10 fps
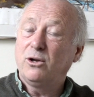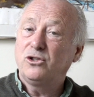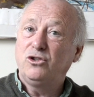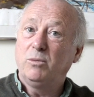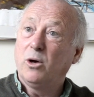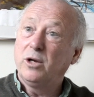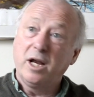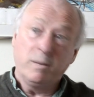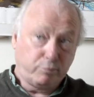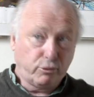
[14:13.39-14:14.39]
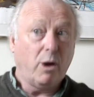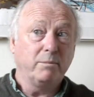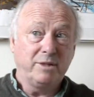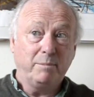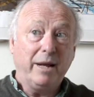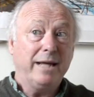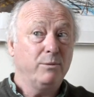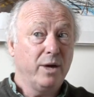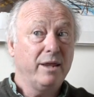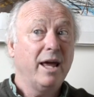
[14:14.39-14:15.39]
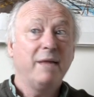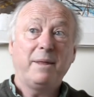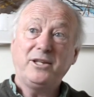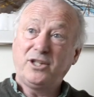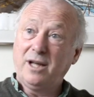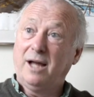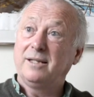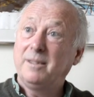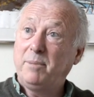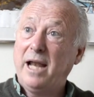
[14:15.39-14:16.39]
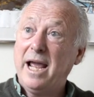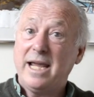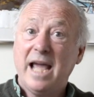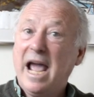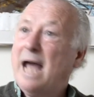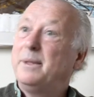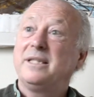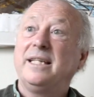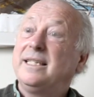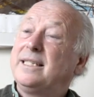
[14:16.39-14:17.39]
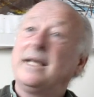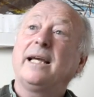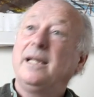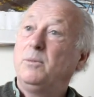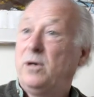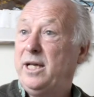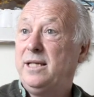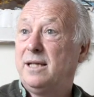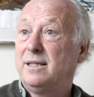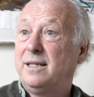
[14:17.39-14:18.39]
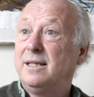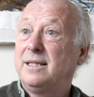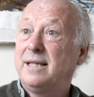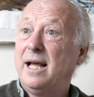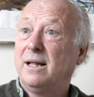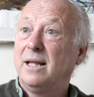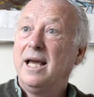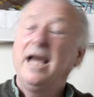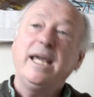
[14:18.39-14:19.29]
the costume on and a prop to play with, they start to play. And that's exactly what he does in The Cell.